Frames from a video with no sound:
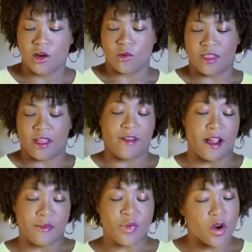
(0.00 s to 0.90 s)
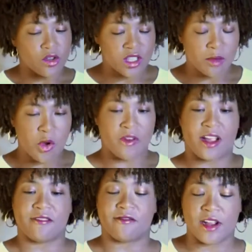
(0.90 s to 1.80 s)
Were they very personable,
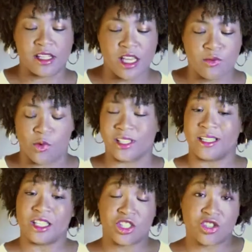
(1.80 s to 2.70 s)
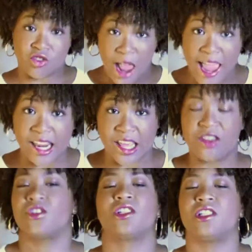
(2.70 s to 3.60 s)
very friendly? Was it a stray that
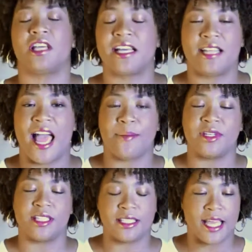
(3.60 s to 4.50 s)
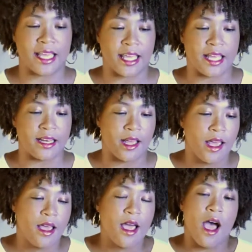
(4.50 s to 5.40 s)
you just happened to take in?
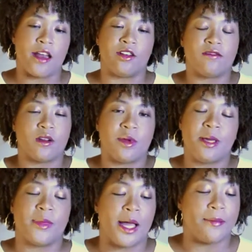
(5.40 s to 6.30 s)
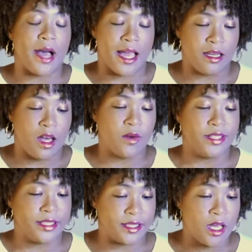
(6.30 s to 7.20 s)
I know for me, Milo
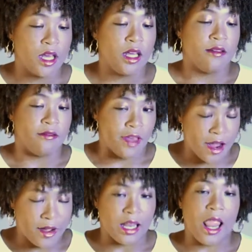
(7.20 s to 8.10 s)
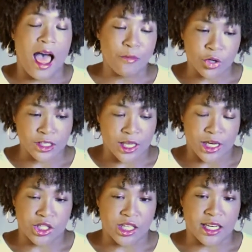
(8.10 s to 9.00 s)
is a lot more
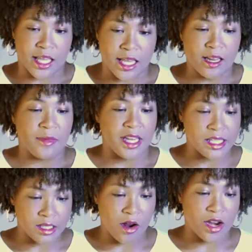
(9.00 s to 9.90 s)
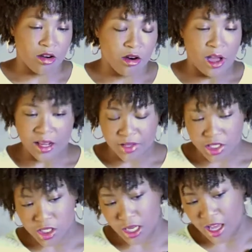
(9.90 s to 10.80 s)
skittish than Kit. I mean, he's starting to grow out of his
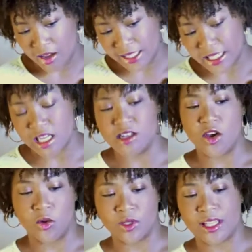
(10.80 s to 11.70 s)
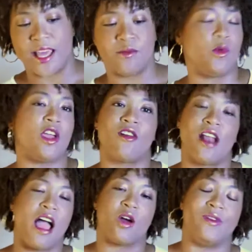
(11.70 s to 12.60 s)
shell as he knows that we are
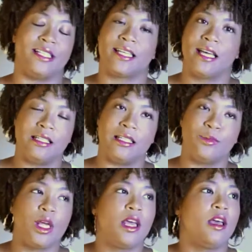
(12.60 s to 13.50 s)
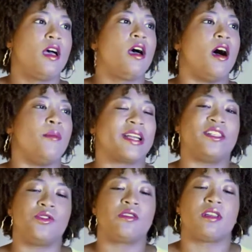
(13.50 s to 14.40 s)
not going to kill him. But I
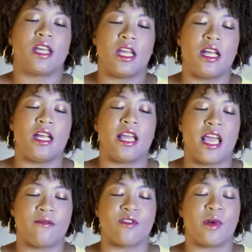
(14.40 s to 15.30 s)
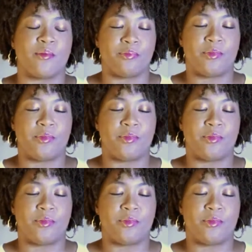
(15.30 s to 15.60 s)
do think he came from a